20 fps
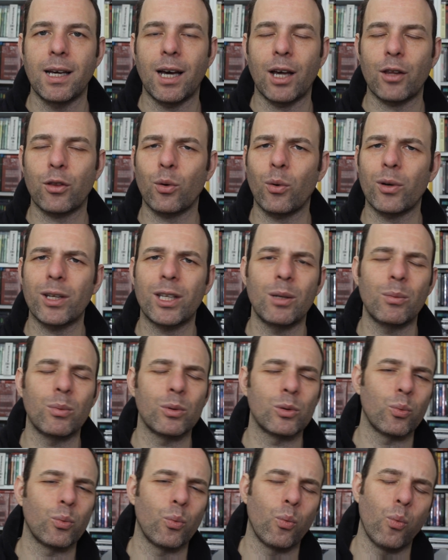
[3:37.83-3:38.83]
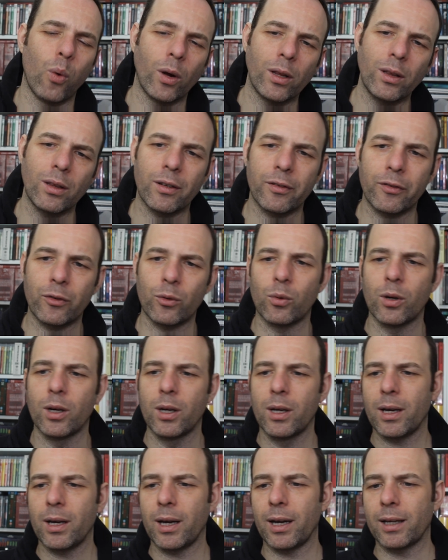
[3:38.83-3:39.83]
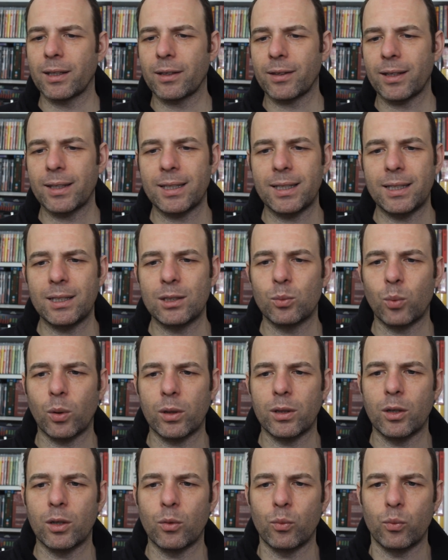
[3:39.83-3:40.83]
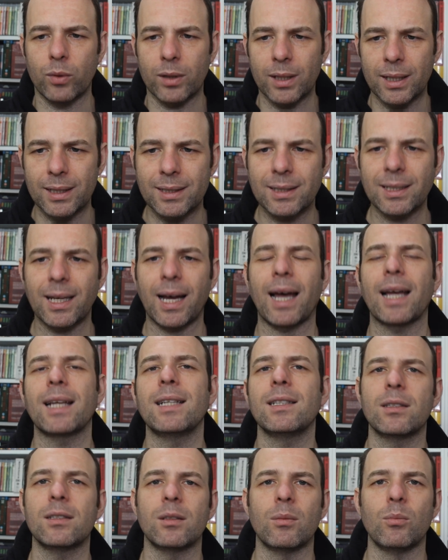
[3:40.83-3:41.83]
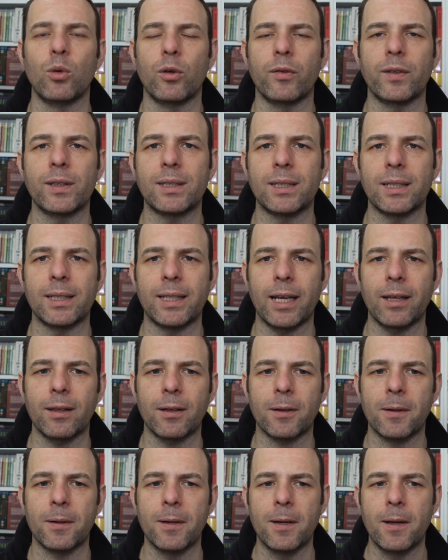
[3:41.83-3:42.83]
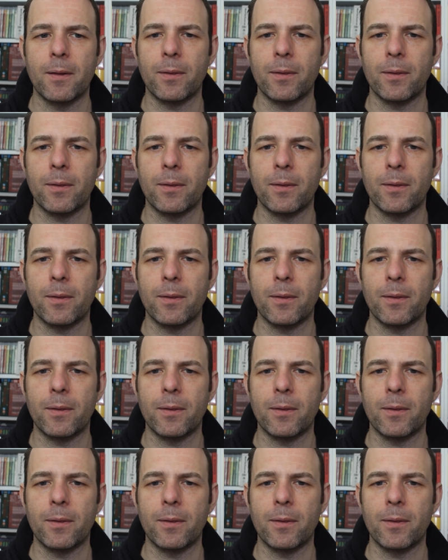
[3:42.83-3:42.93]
I thought he was wonderful, and I think he's one that really ties the movie together.